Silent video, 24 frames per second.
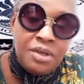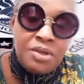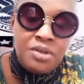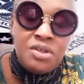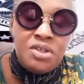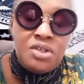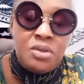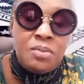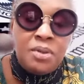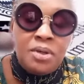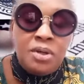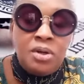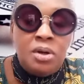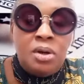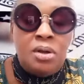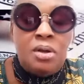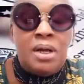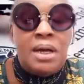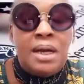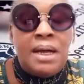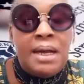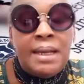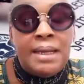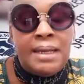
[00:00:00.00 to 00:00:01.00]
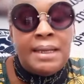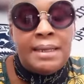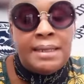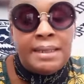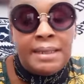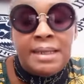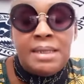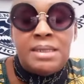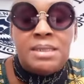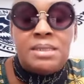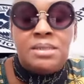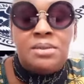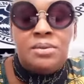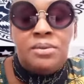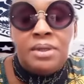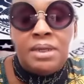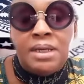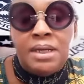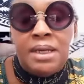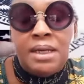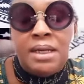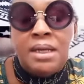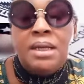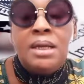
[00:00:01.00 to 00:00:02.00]
It used to be called INS,
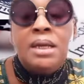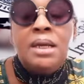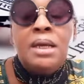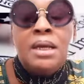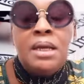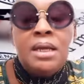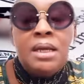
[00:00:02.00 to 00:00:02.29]
okay?